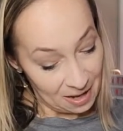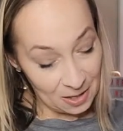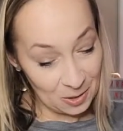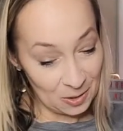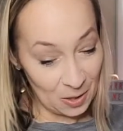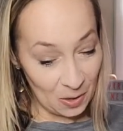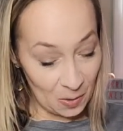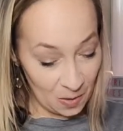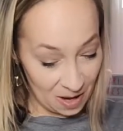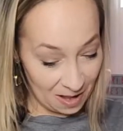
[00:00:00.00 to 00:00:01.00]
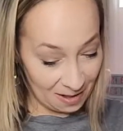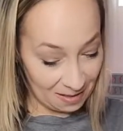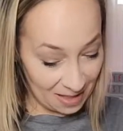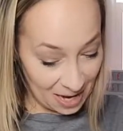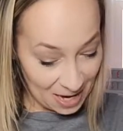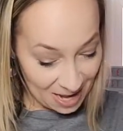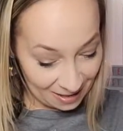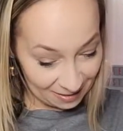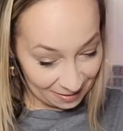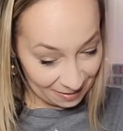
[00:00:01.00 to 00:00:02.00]
So
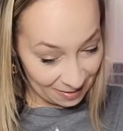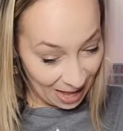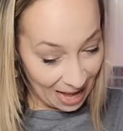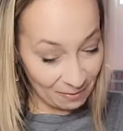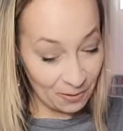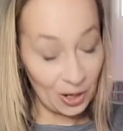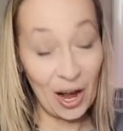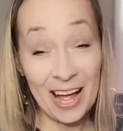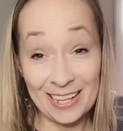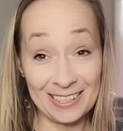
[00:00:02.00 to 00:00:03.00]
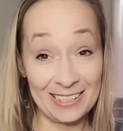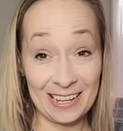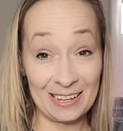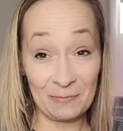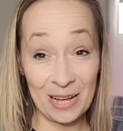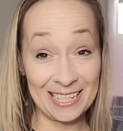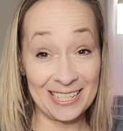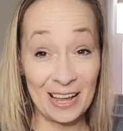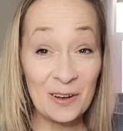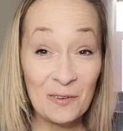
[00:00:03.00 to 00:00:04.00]
I forgot
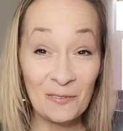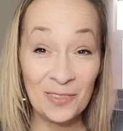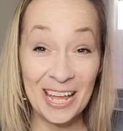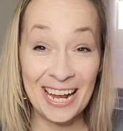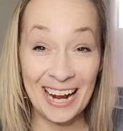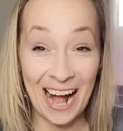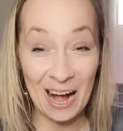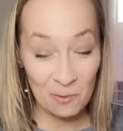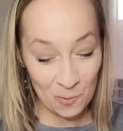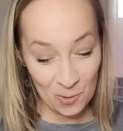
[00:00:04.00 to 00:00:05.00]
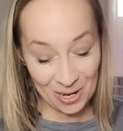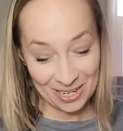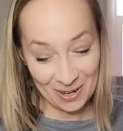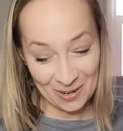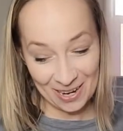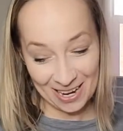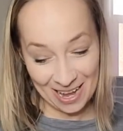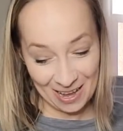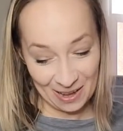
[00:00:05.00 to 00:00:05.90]
myself that I won on